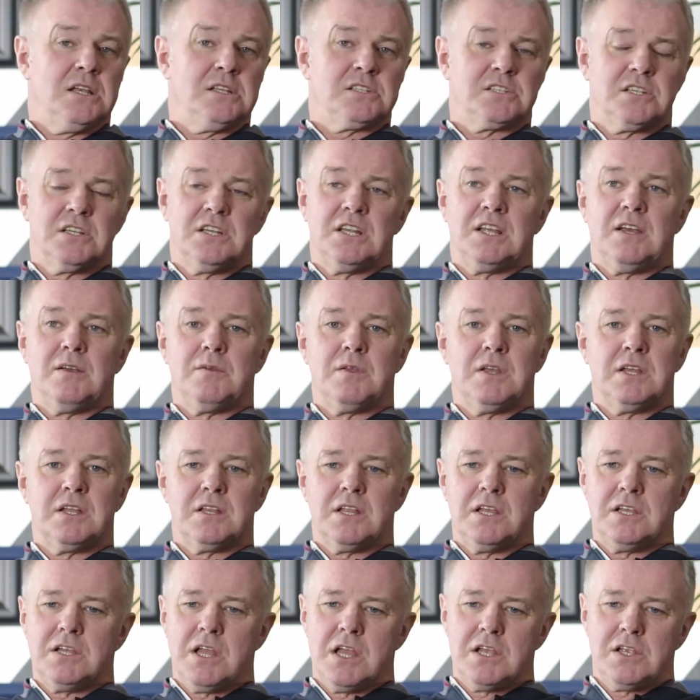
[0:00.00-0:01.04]
listen,
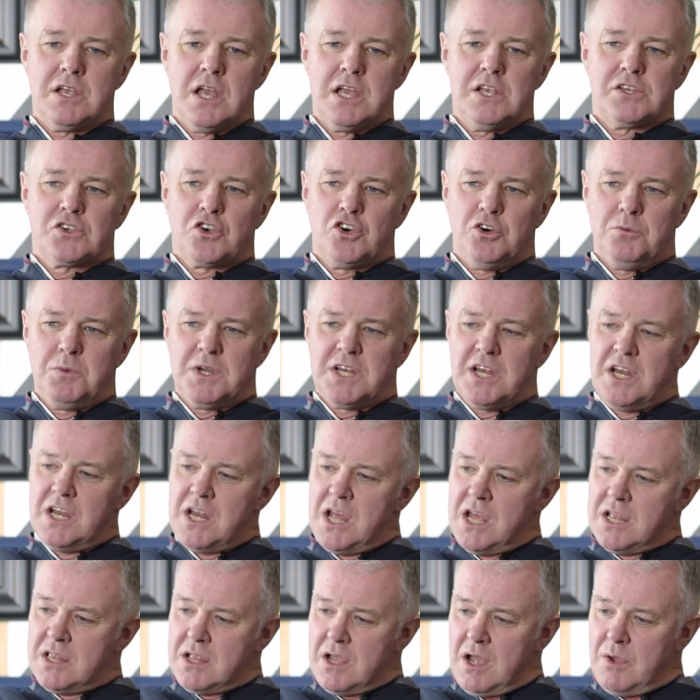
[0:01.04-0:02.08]
he's coming
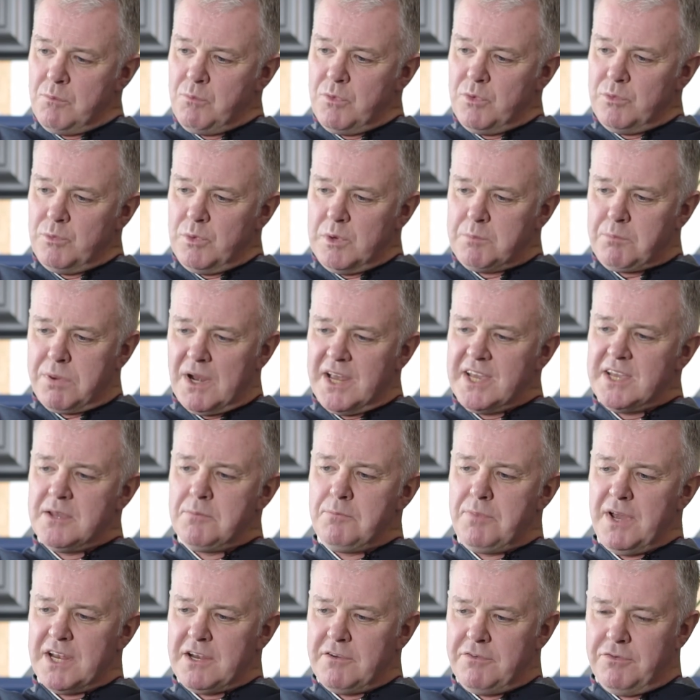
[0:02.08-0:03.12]
in and we're
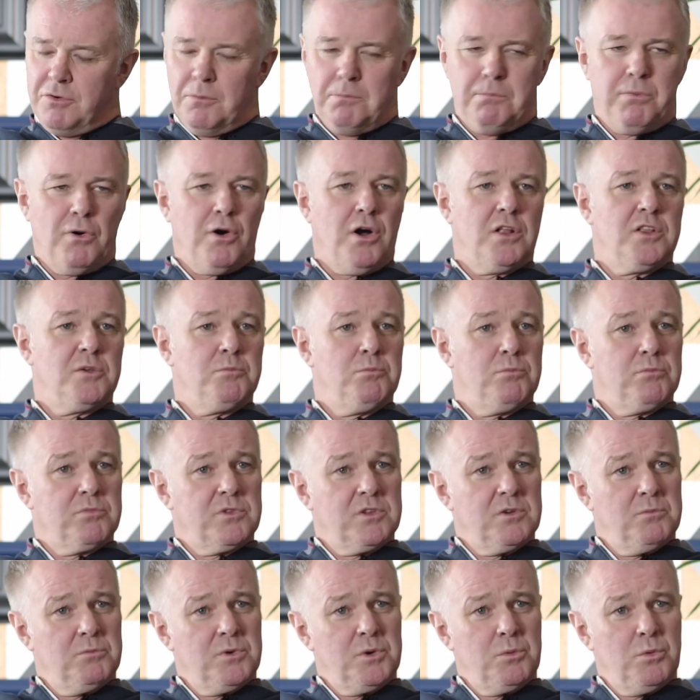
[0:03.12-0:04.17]
playing better football
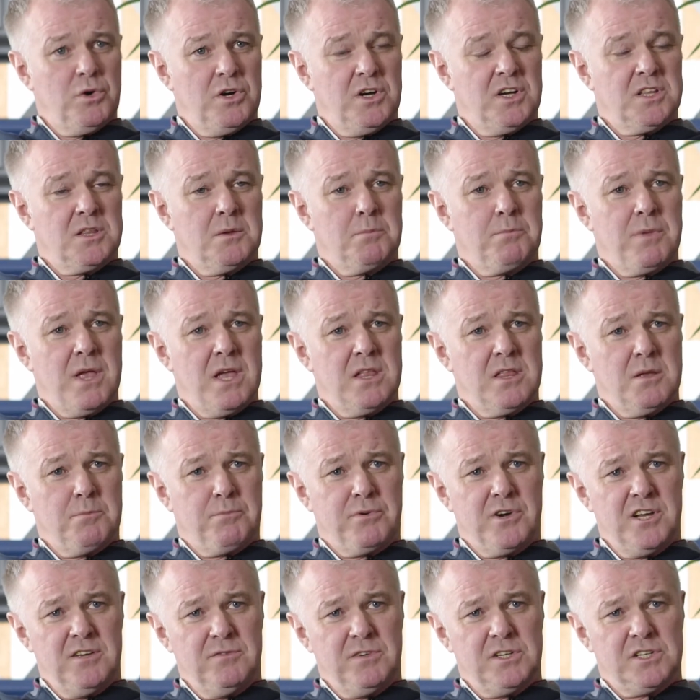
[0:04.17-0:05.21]
than we were in the
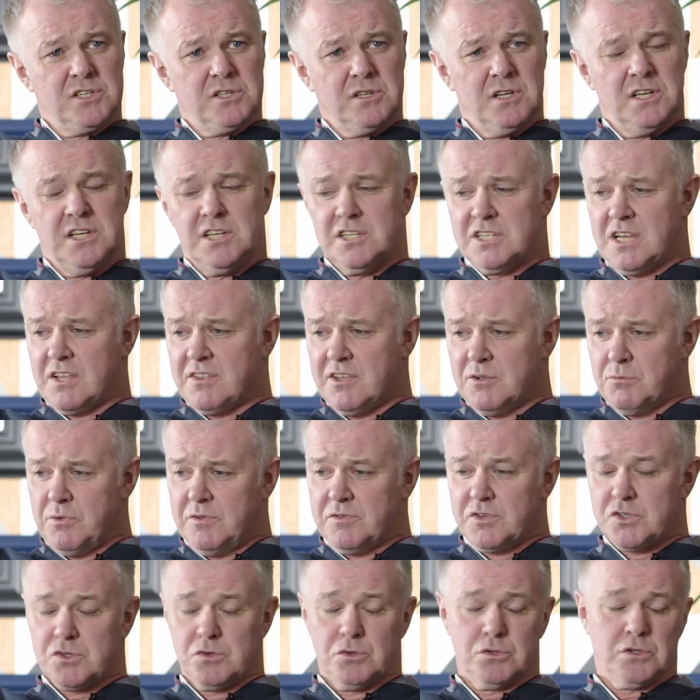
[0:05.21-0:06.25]
previous years. I think
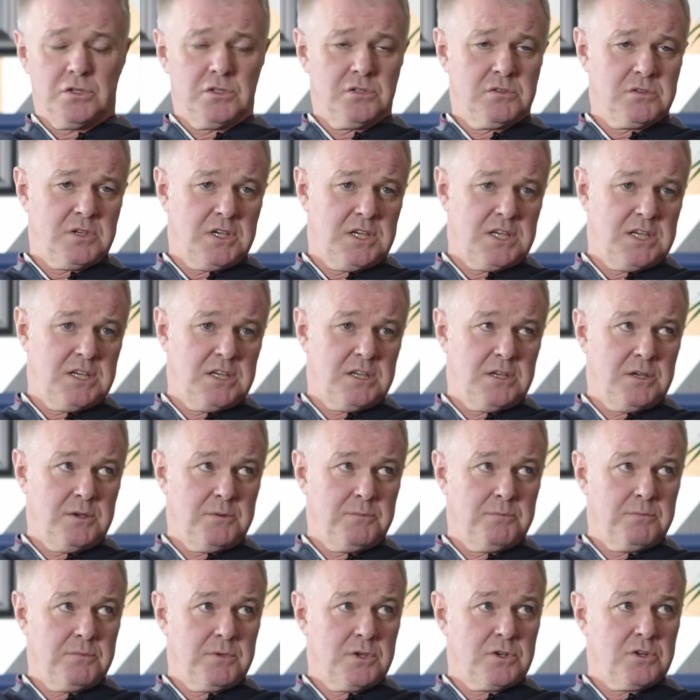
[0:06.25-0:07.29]
we've struggled,
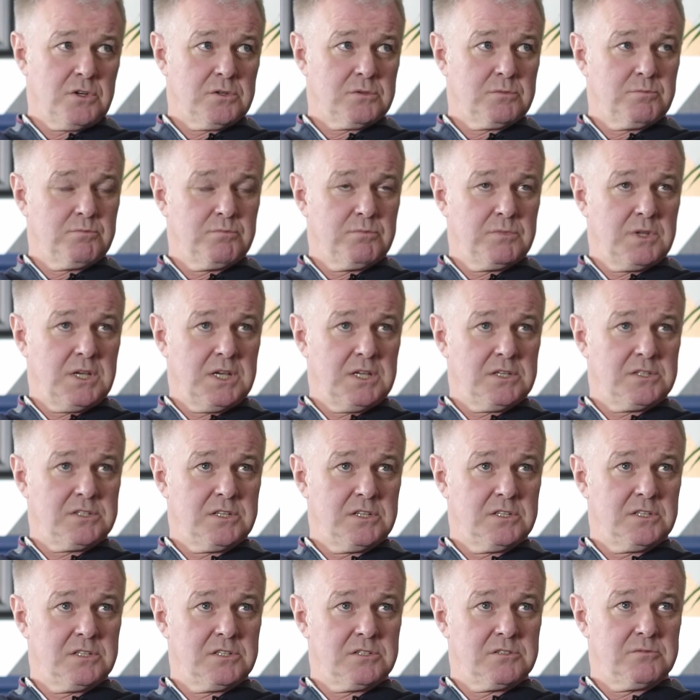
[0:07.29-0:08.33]

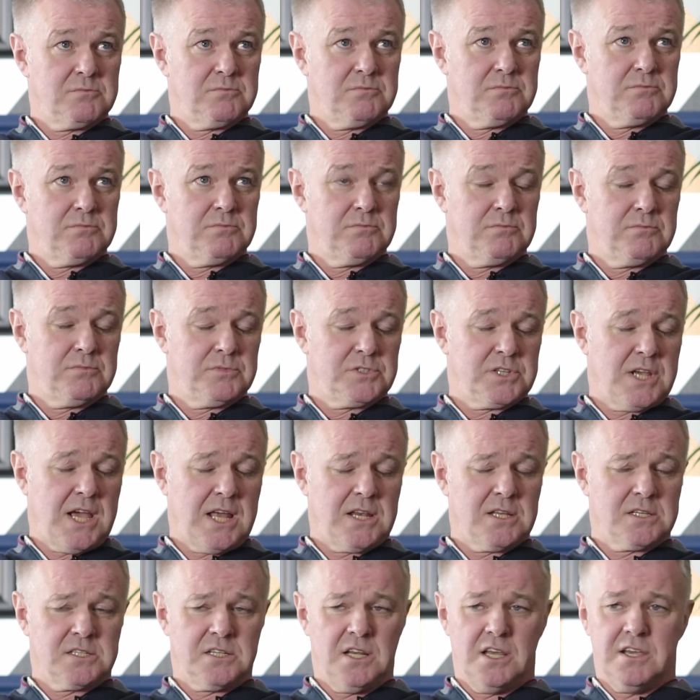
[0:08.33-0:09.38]
since Sir
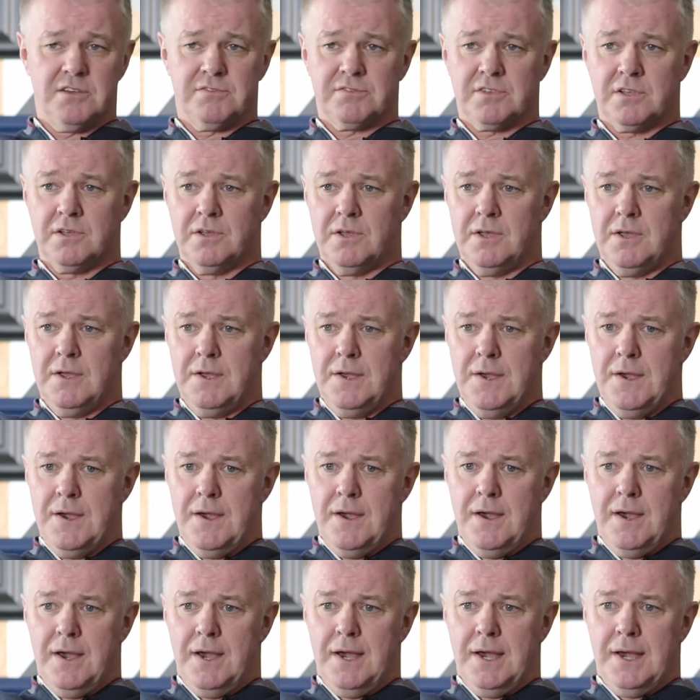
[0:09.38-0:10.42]
Alex left.
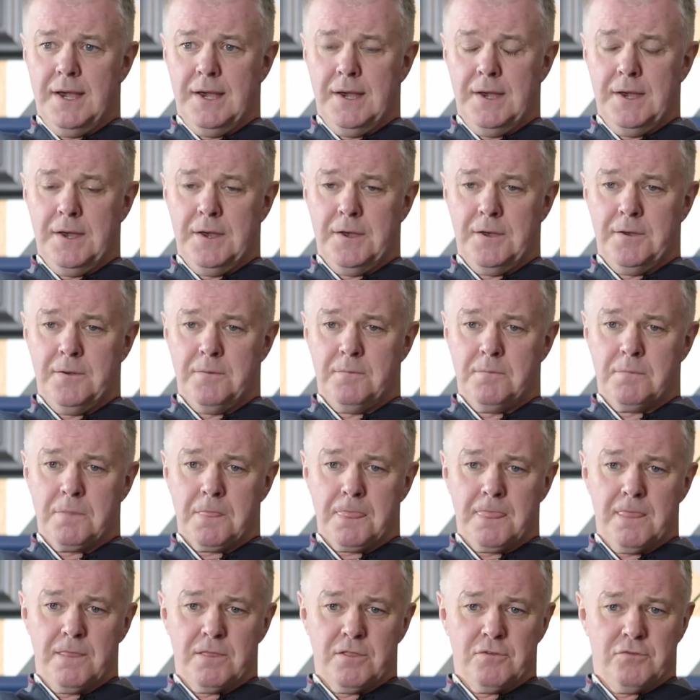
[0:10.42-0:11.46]

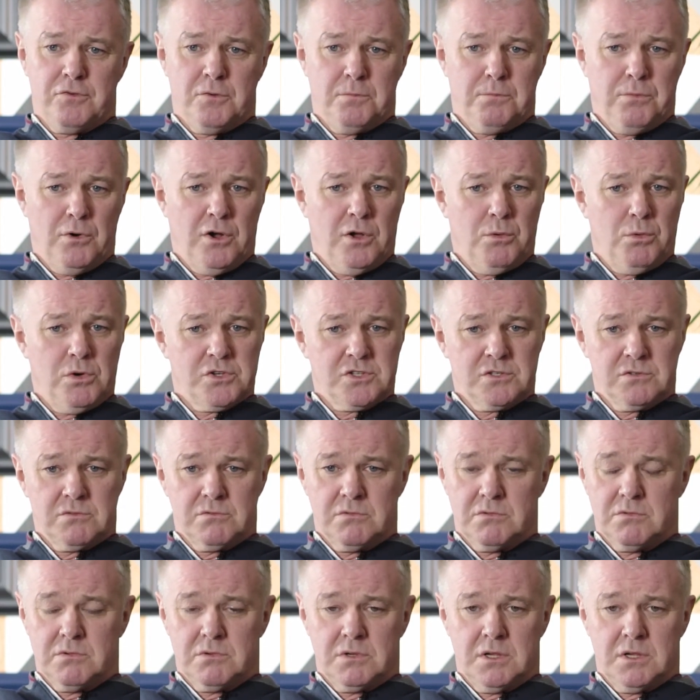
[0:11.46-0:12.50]
The football wasn't